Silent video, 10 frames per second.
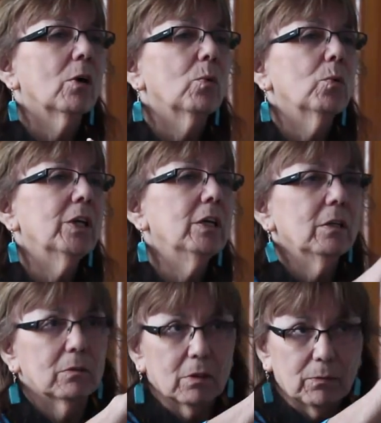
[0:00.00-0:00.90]

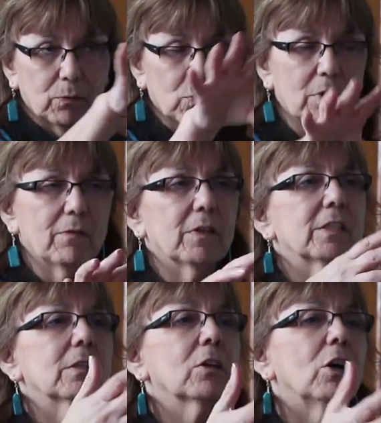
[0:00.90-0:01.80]
the four of
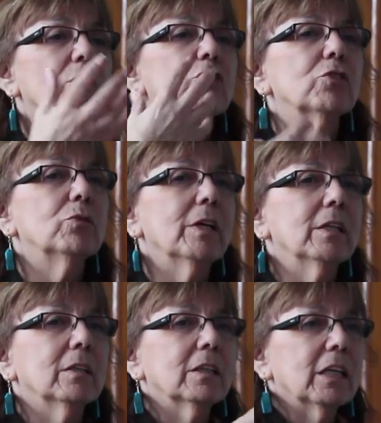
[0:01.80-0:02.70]
us,
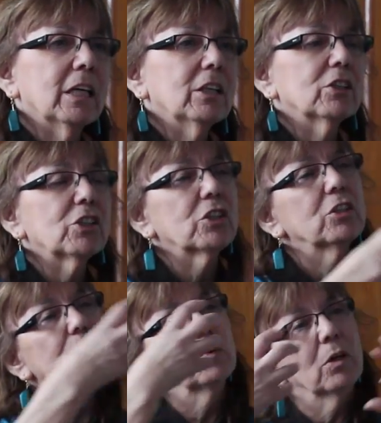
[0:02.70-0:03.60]
acculturated the English
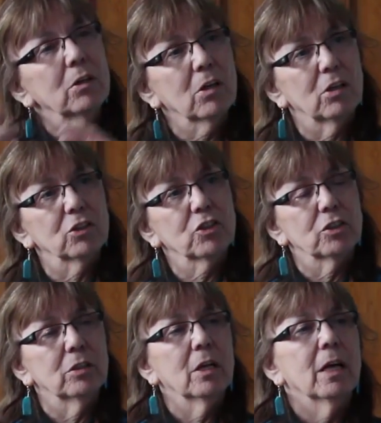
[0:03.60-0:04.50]
into our
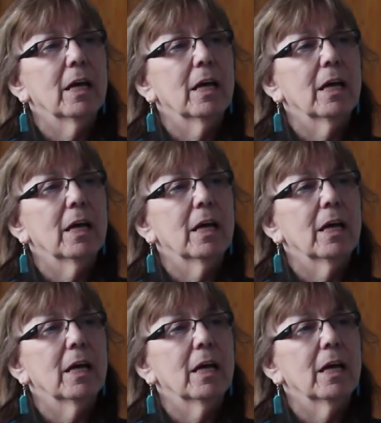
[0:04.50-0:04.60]
culture,